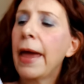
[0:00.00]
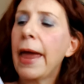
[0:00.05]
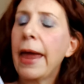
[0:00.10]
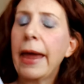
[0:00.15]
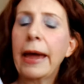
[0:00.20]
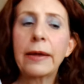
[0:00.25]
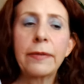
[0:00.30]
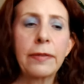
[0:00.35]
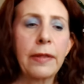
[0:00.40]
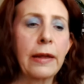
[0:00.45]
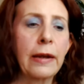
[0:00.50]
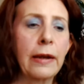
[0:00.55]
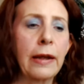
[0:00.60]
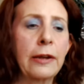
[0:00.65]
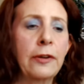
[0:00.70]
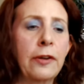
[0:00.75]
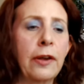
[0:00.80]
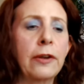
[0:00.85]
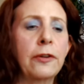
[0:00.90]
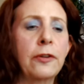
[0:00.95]
And then
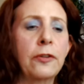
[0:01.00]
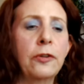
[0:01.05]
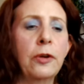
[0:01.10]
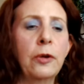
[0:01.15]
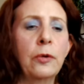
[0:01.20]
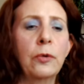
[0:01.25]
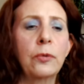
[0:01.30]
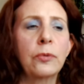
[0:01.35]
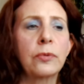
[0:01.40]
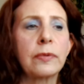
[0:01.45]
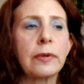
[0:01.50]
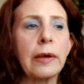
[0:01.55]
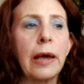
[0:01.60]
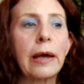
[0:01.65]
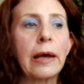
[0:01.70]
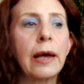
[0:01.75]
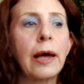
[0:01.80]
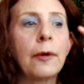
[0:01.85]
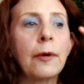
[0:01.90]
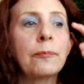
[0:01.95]
I did use,
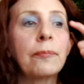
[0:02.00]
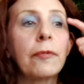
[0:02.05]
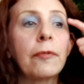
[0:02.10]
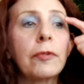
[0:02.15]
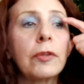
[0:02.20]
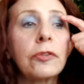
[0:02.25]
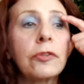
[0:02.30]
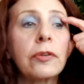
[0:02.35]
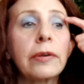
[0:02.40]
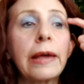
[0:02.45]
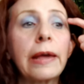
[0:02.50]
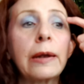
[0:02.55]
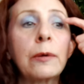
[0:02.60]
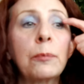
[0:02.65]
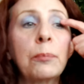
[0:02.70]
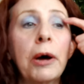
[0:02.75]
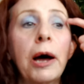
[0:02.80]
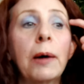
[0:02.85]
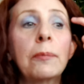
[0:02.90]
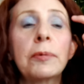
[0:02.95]
um, to get a
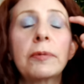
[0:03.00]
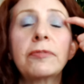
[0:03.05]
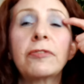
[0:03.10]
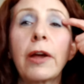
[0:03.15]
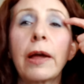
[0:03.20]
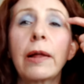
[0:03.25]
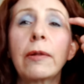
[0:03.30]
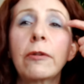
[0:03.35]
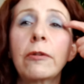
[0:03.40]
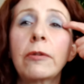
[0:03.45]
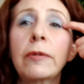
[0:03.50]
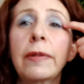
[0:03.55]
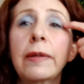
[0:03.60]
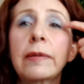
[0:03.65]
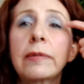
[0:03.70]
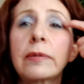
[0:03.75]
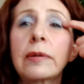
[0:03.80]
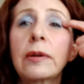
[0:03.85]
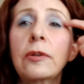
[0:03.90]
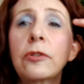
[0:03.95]
pop of color in the
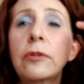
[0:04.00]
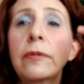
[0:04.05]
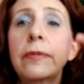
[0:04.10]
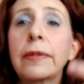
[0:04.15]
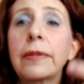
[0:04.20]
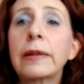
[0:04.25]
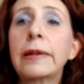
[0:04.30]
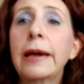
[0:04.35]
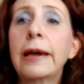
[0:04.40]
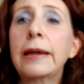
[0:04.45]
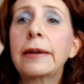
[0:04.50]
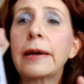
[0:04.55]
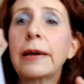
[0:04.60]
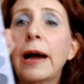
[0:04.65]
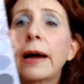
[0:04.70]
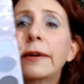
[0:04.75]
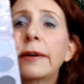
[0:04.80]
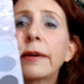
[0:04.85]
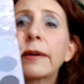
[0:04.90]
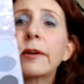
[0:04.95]
center of the lid,
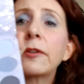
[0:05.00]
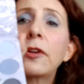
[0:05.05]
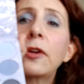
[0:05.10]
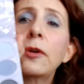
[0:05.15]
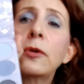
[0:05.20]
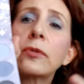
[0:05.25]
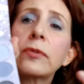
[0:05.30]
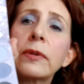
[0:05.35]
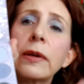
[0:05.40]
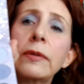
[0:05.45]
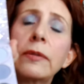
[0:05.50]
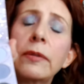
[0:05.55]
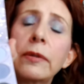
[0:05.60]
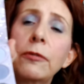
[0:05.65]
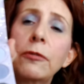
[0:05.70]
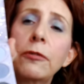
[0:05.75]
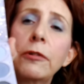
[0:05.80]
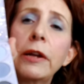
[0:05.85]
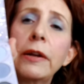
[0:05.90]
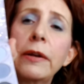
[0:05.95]
I did use a
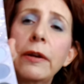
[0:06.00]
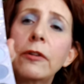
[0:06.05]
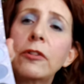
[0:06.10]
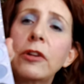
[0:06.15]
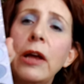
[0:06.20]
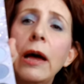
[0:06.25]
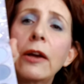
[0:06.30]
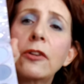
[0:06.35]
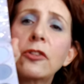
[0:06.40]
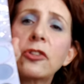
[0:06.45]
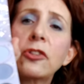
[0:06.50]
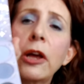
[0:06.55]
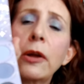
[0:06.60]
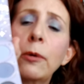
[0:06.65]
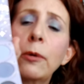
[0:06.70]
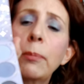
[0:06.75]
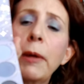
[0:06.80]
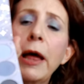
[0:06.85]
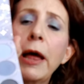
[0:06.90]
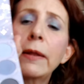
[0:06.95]
different
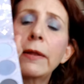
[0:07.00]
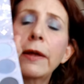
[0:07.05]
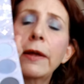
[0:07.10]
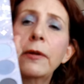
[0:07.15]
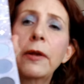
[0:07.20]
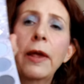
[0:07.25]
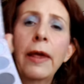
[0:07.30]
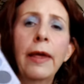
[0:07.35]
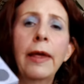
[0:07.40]
eyeshadow palette.